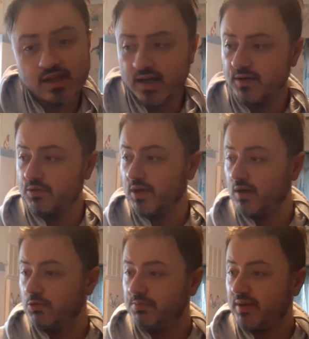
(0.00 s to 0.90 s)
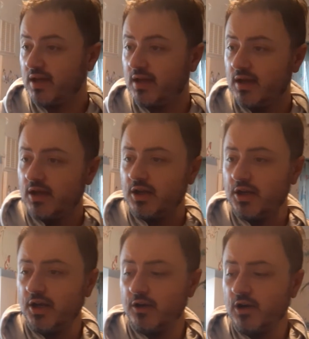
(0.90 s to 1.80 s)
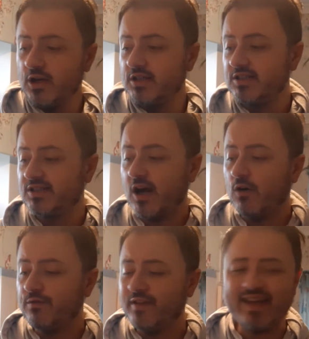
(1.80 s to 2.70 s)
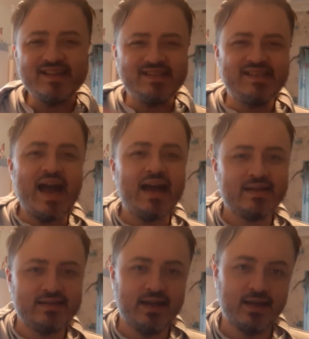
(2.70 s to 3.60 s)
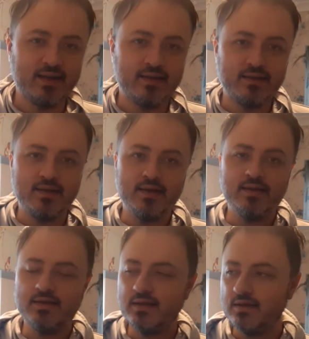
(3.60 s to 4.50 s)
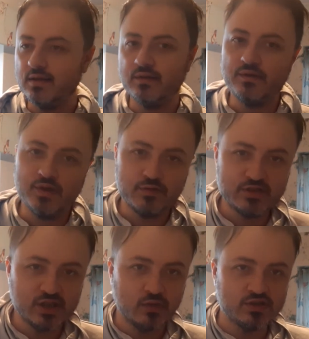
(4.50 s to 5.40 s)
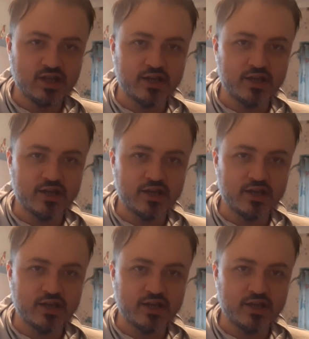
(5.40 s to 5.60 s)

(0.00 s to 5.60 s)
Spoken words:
And it would be, you know, self-exacting the results there.